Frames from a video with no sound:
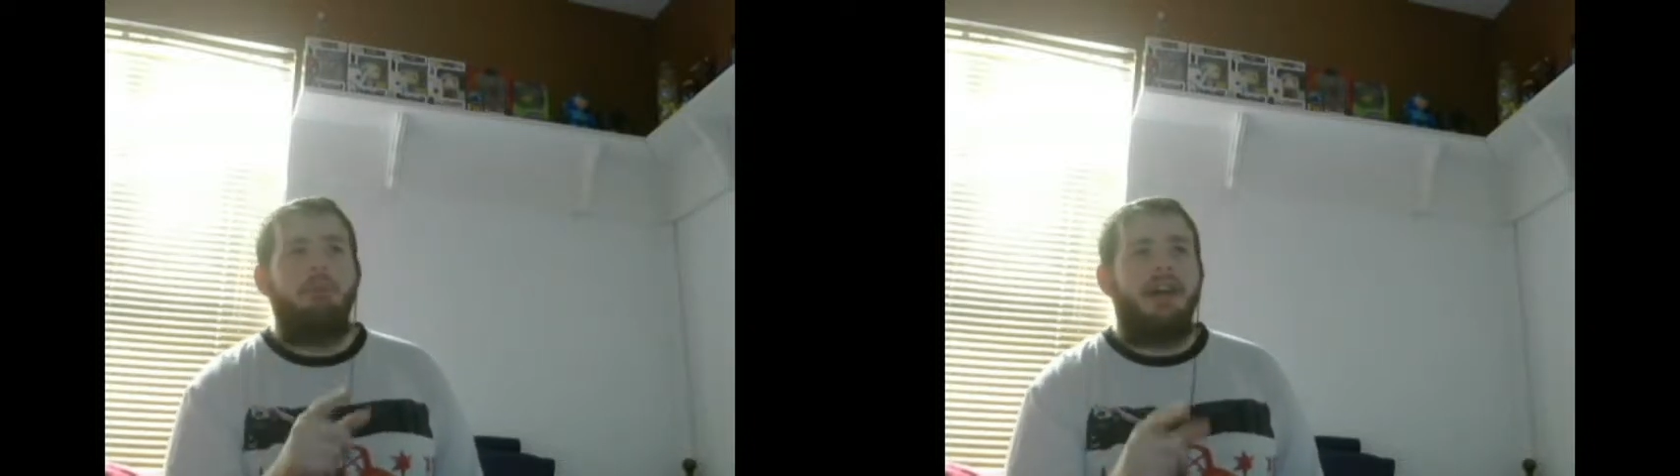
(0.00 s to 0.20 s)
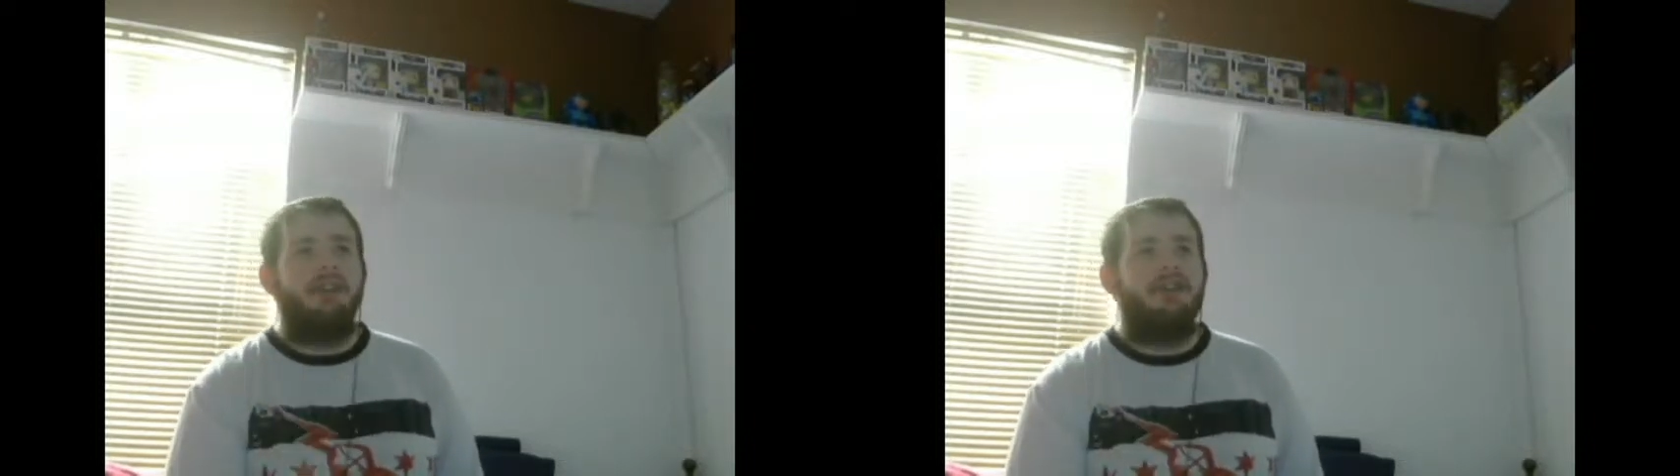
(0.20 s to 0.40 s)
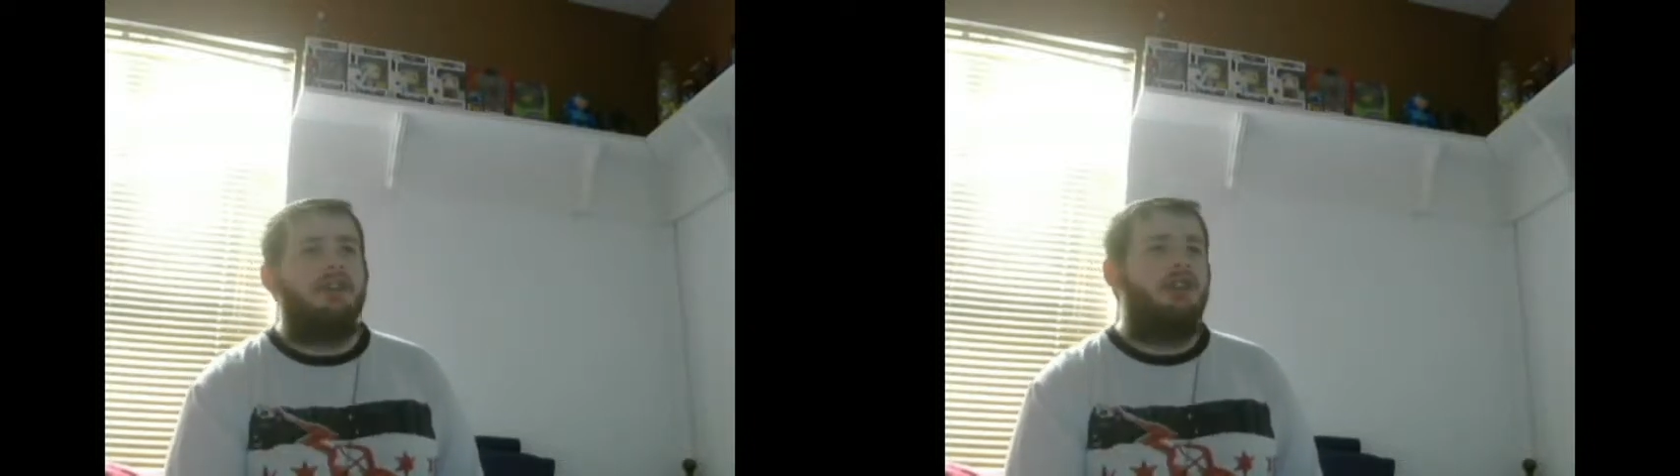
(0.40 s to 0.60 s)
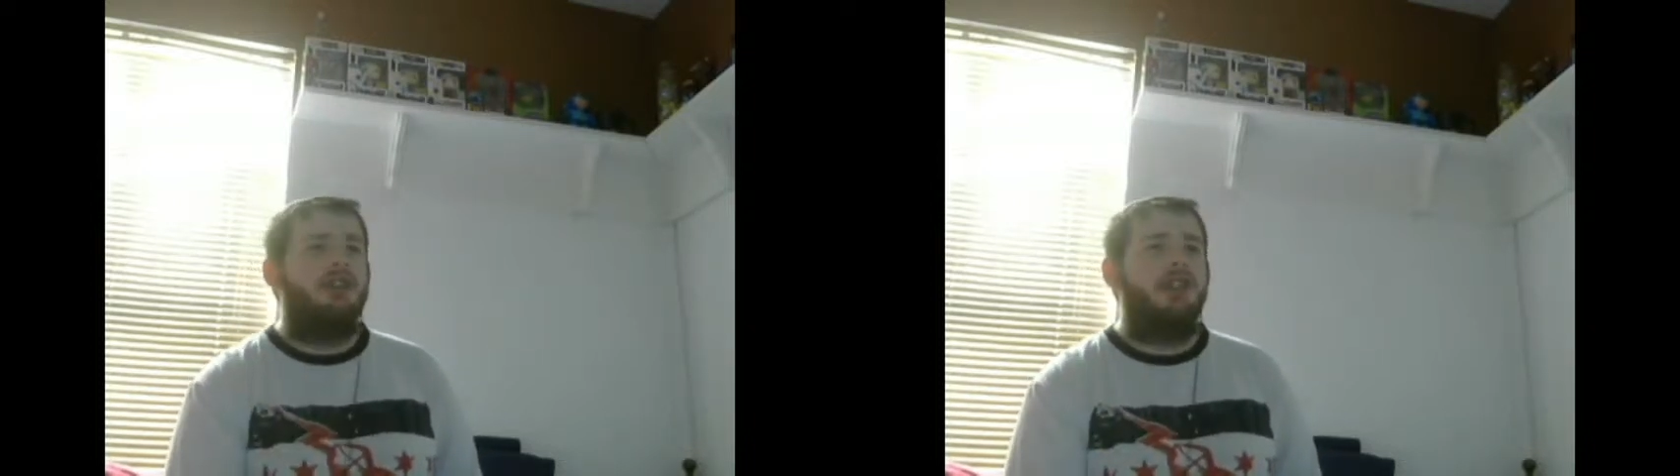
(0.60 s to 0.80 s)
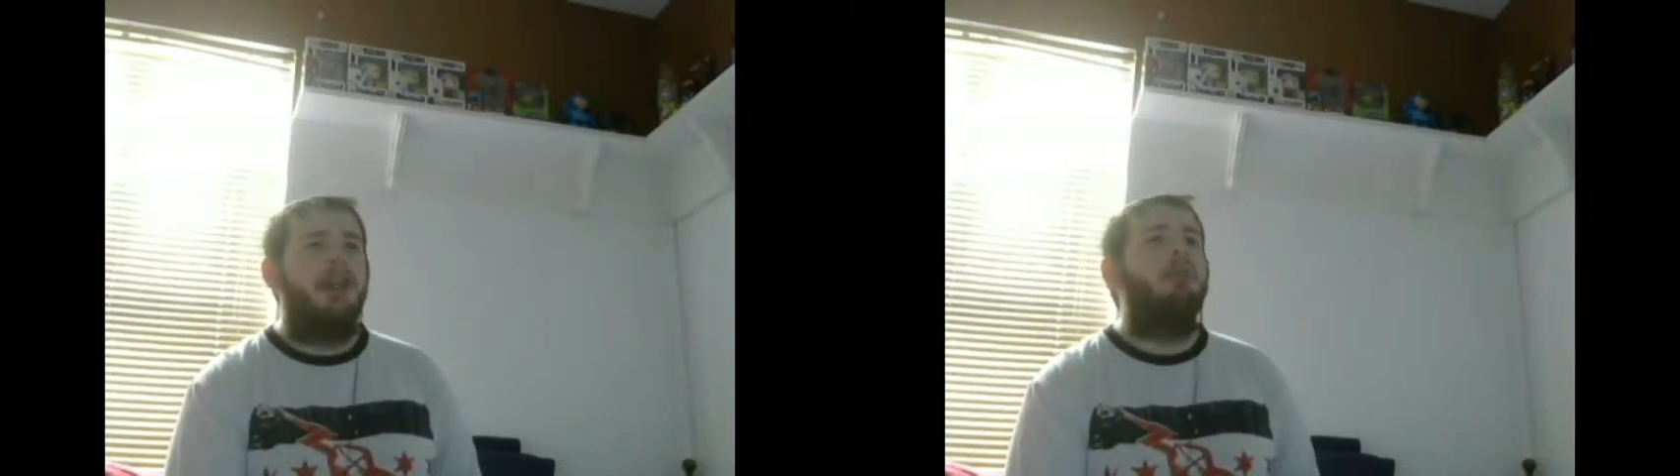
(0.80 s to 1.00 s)
I got the
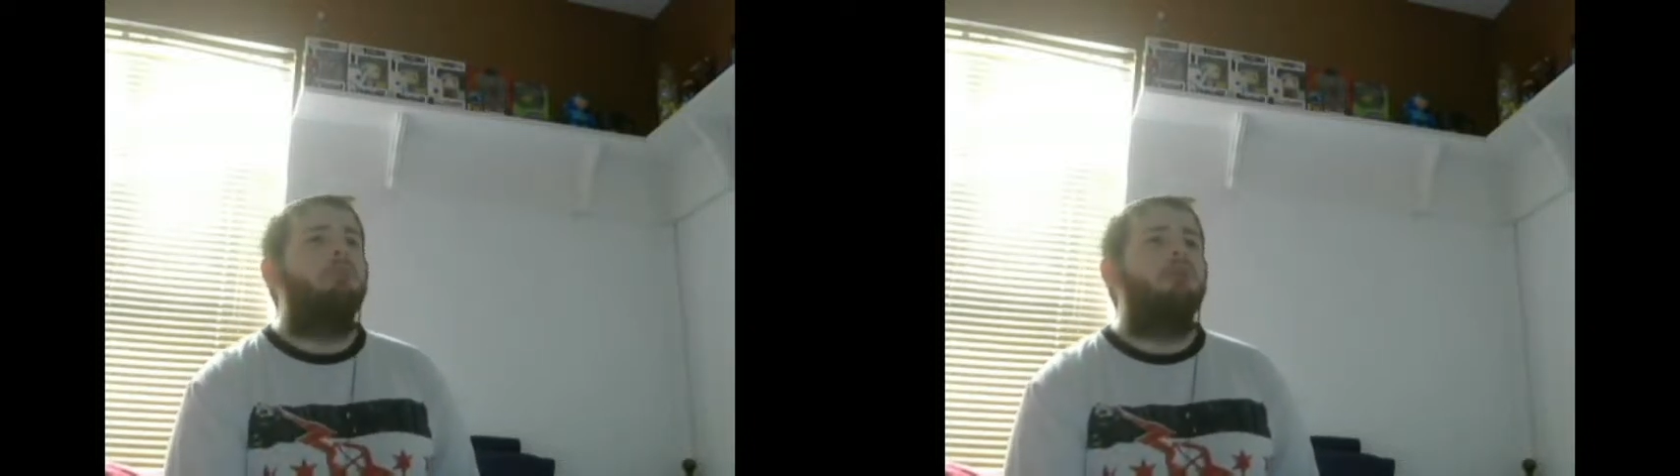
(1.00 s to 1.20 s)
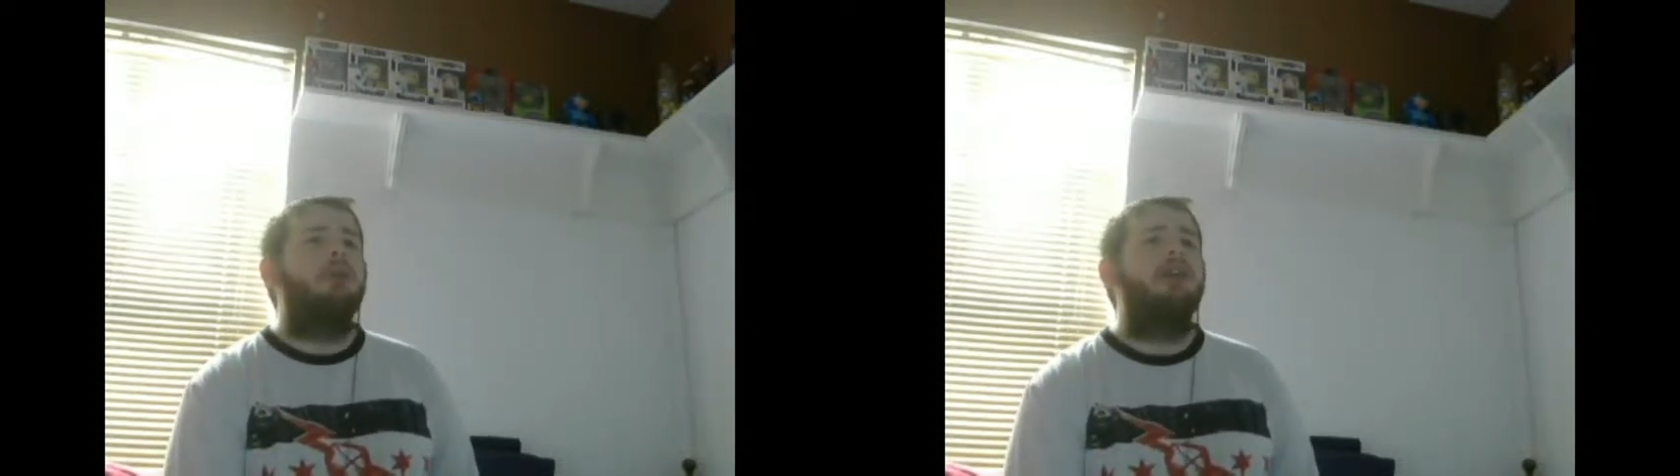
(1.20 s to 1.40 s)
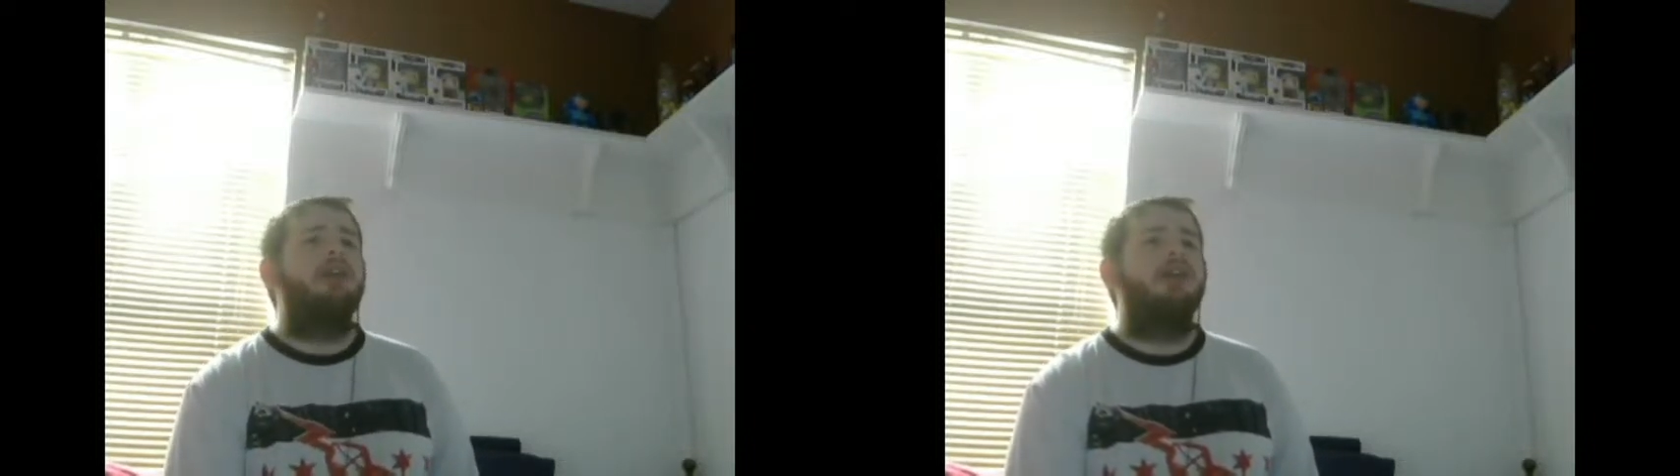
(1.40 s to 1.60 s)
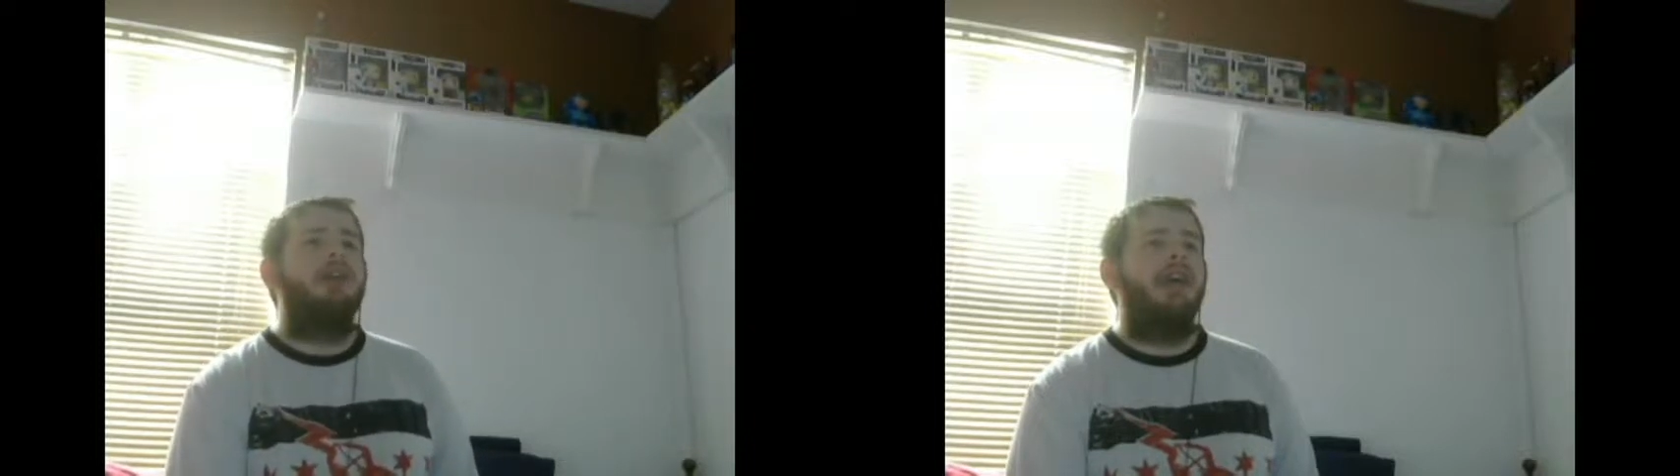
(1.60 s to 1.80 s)
10 weird